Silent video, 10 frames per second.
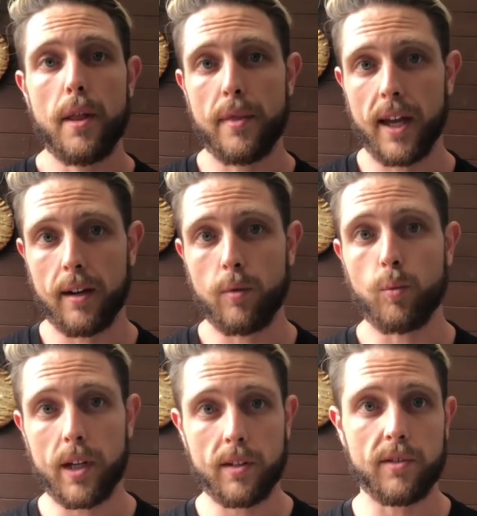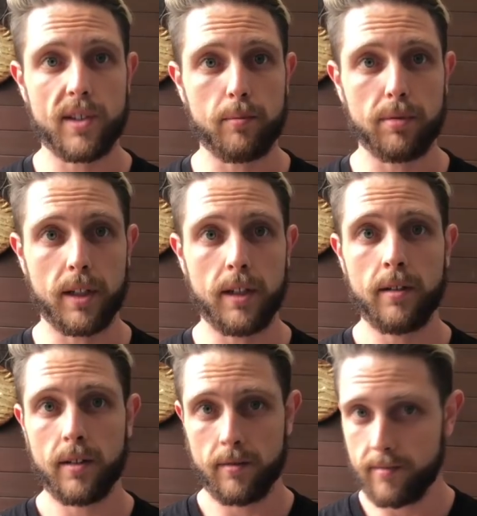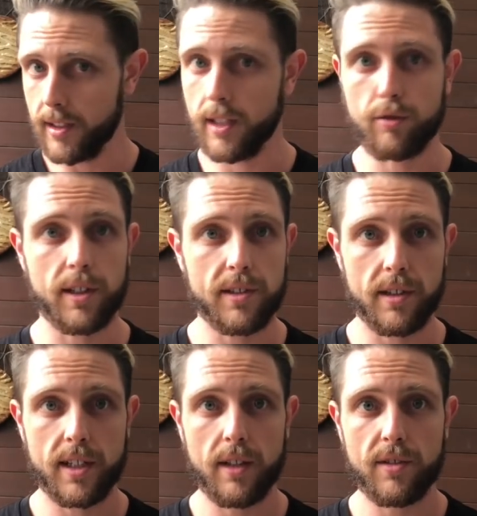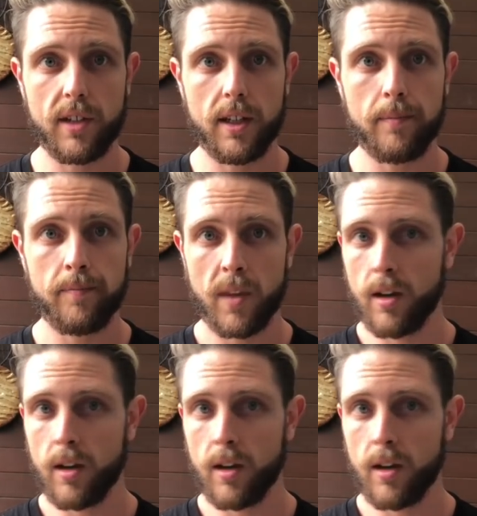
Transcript: then we can simply increase intensity